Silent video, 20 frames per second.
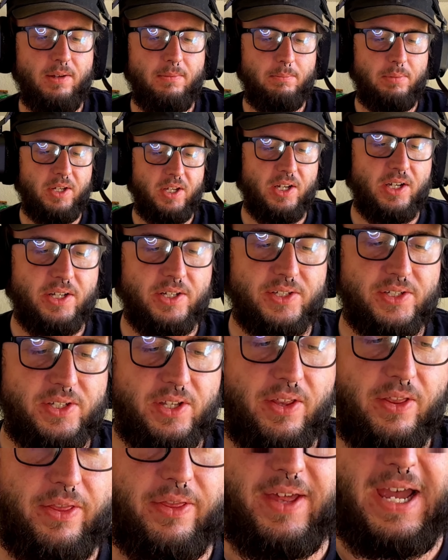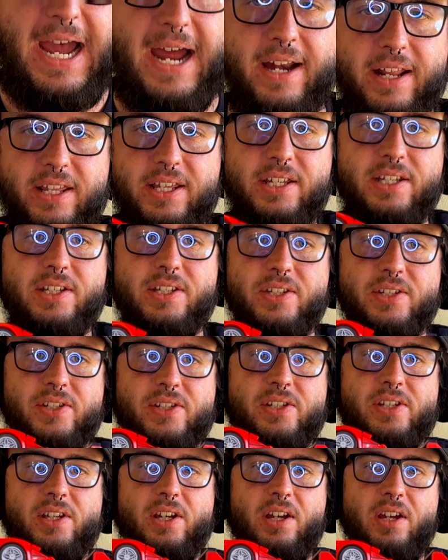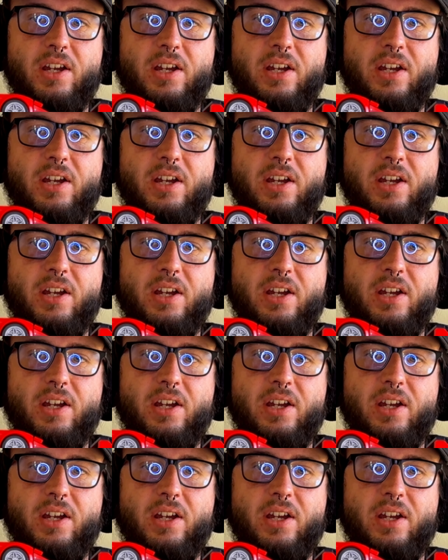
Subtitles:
because that is